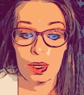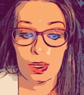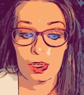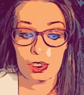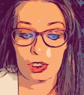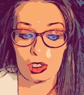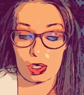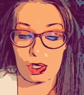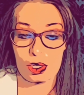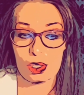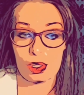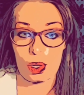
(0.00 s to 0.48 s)

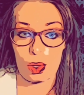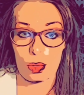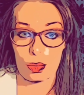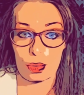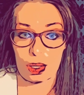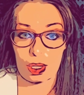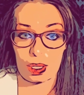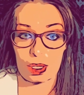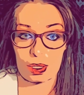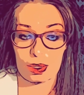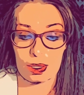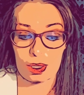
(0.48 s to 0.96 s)
just know
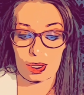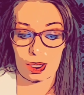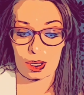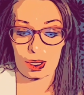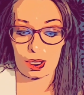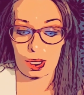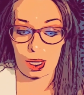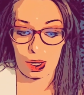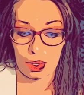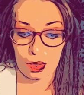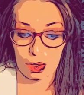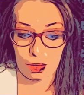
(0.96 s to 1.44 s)
that the
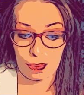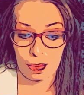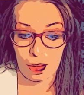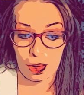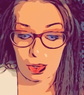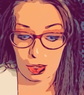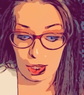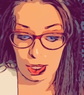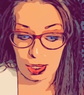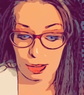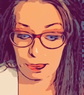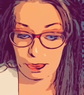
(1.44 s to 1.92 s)
other
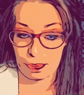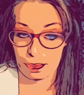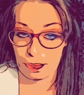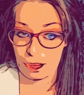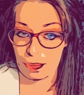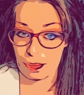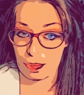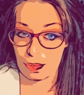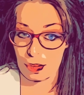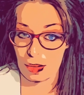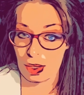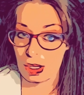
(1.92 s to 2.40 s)
party
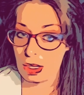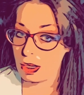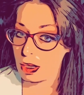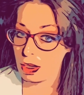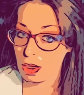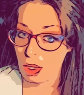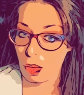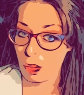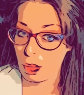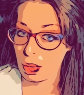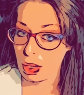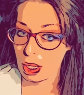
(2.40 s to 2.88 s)
isn't
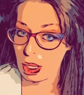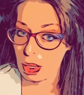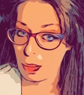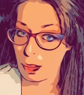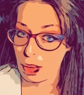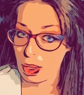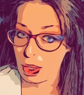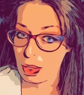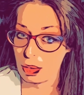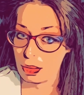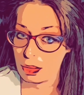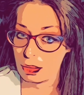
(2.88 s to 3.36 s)
going
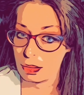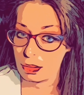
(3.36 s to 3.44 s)
anywhere.